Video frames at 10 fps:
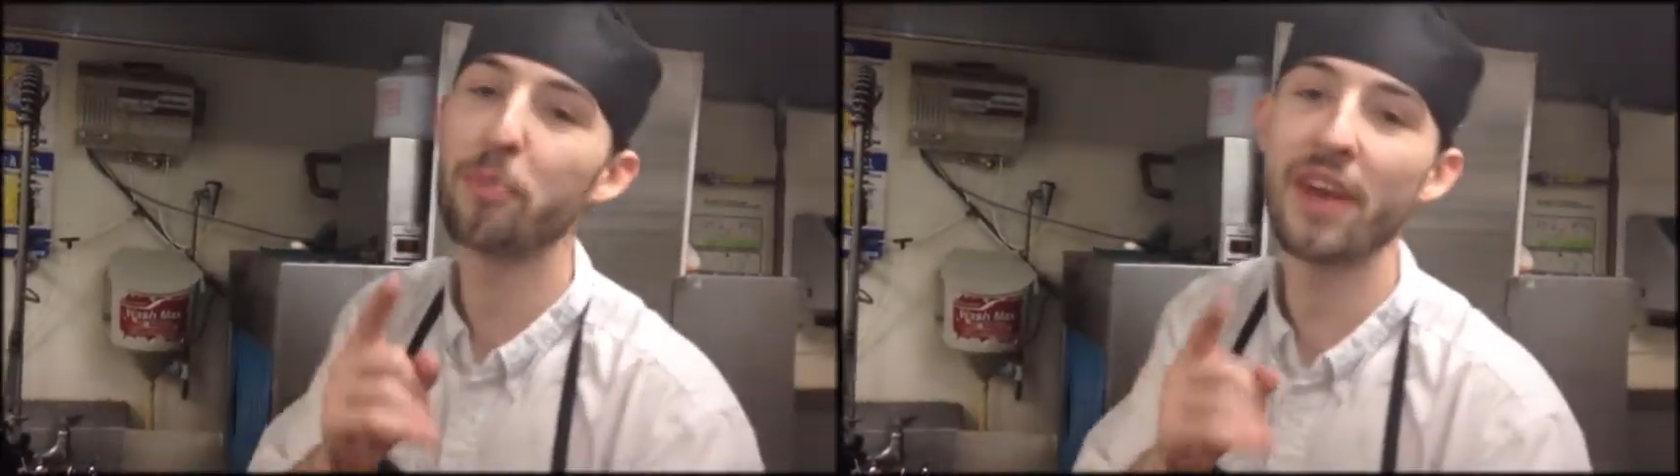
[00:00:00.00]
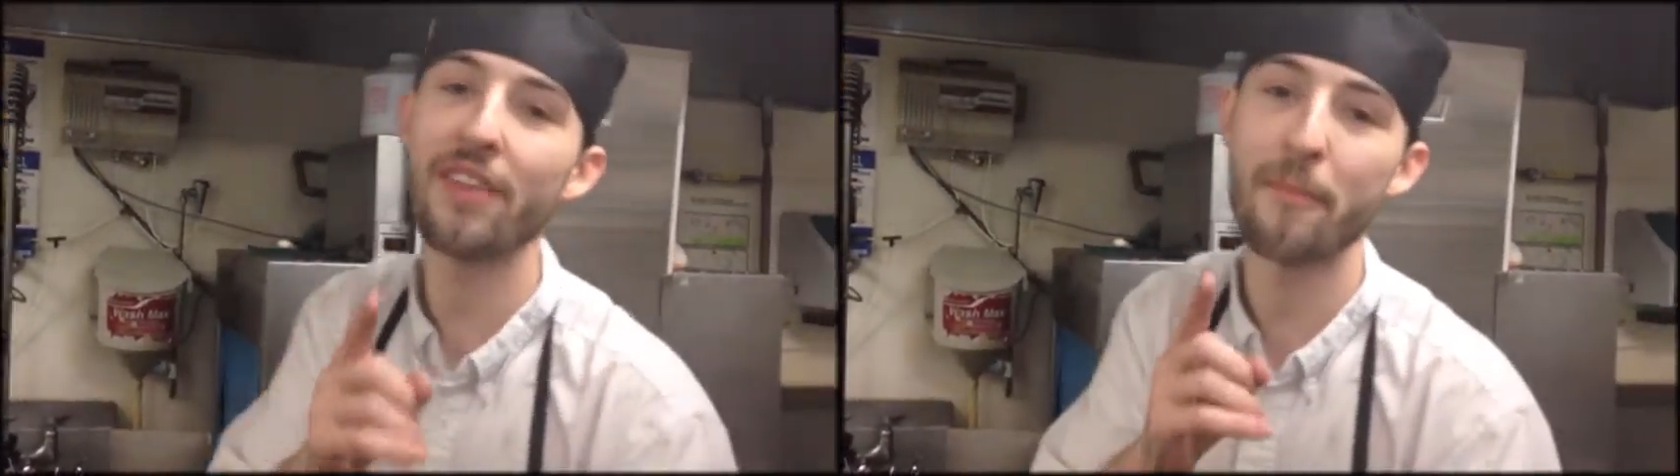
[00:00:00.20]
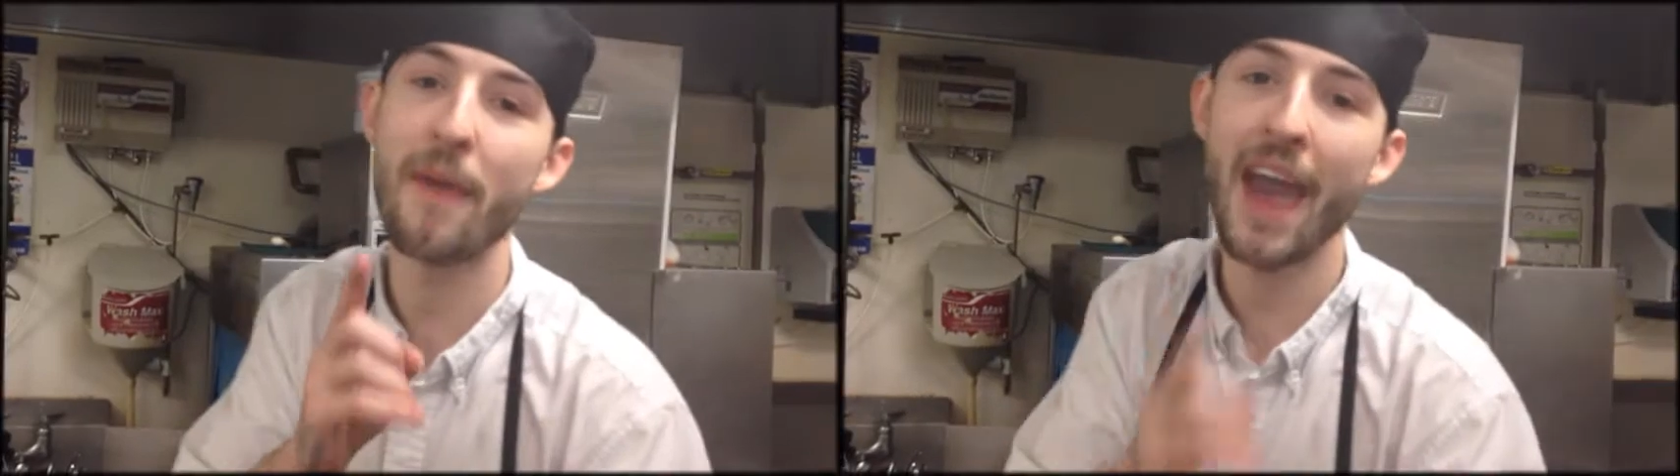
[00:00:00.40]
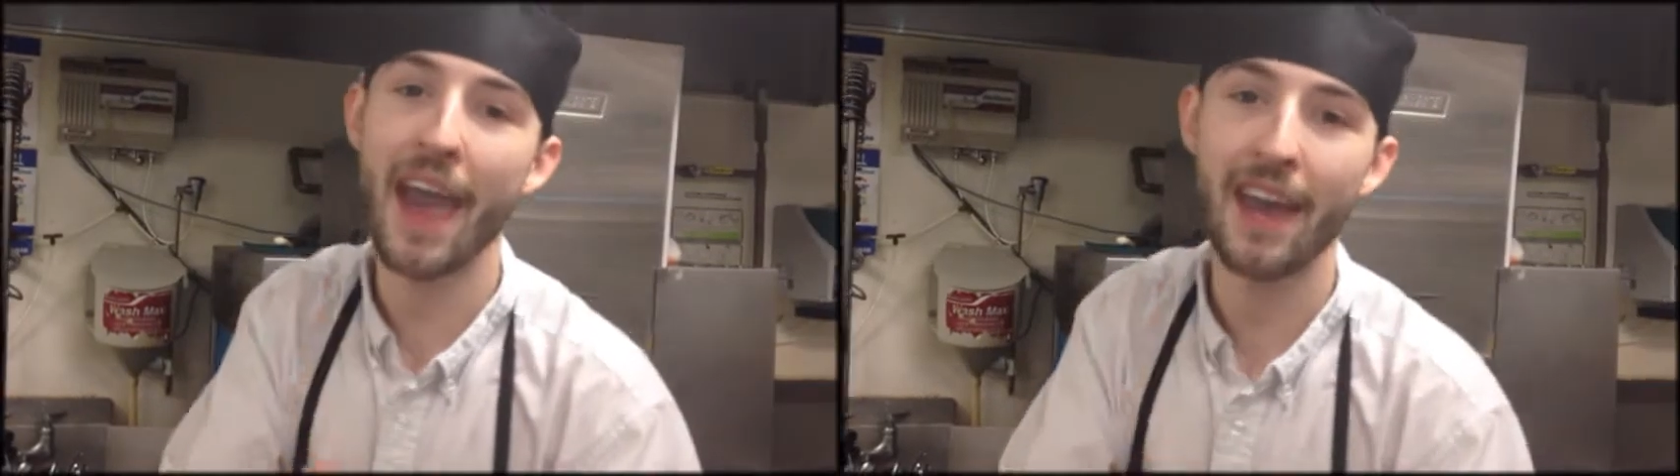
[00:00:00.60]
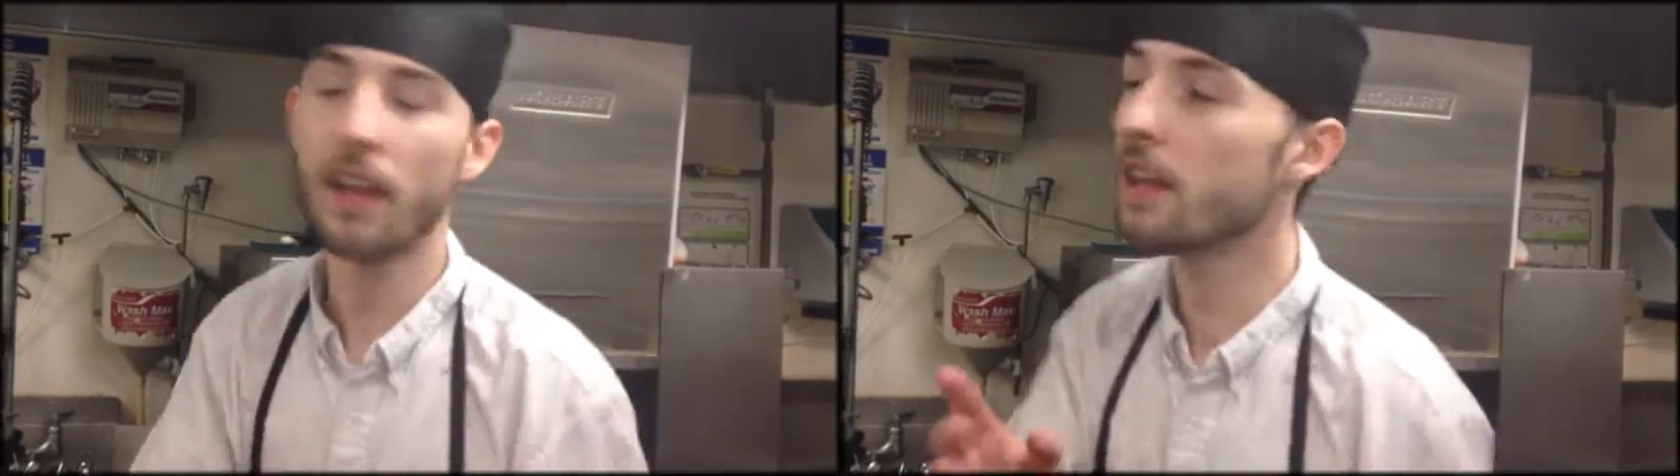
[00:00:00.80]
be the
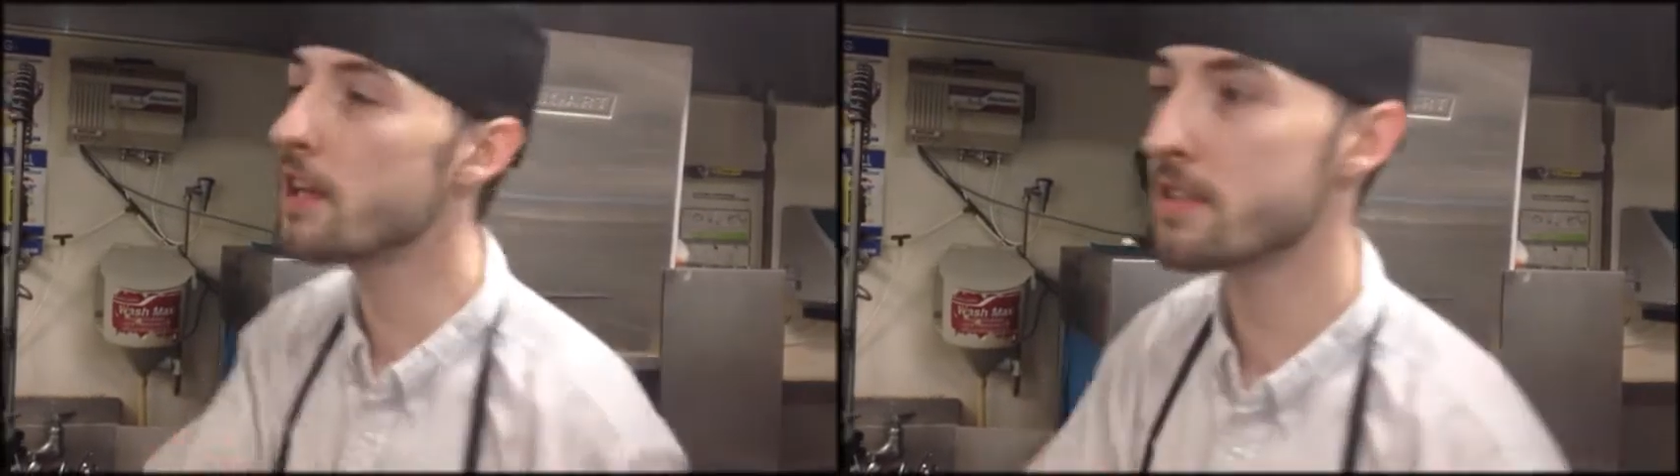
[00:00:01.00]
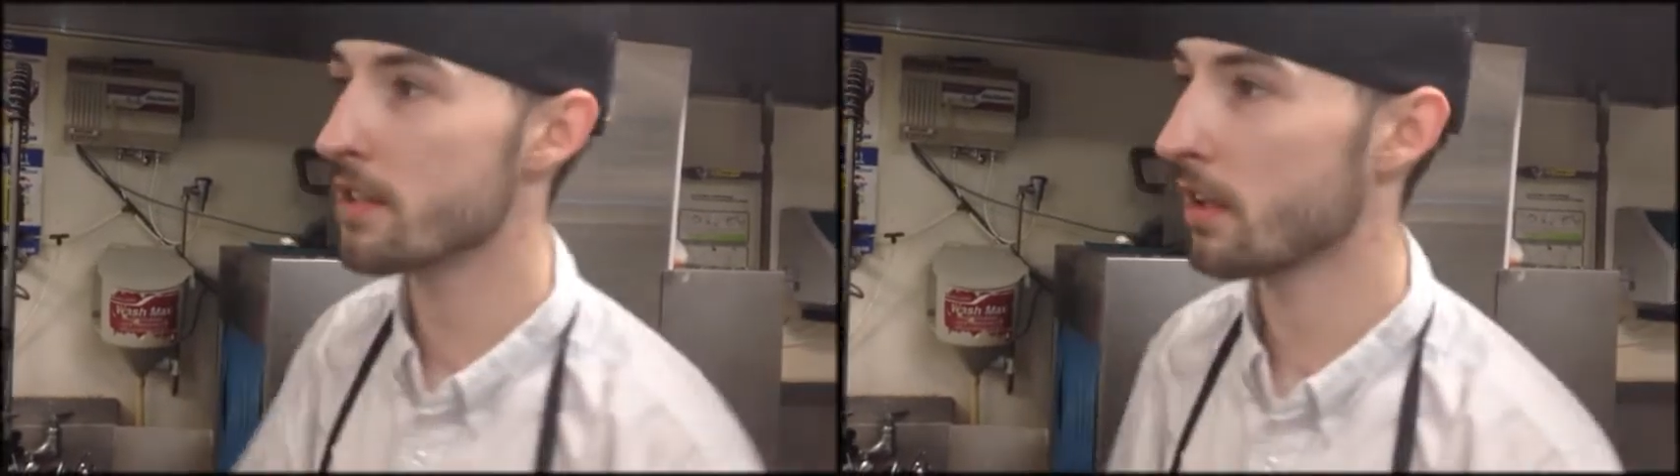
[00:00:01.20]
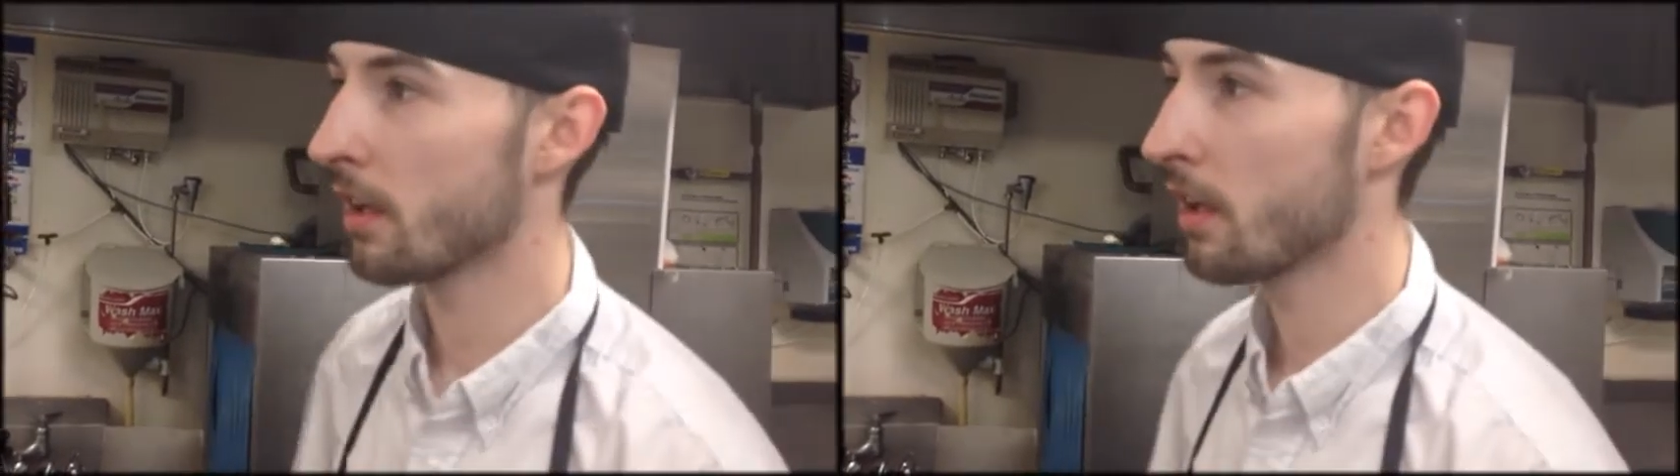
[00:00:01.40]
man. And listen,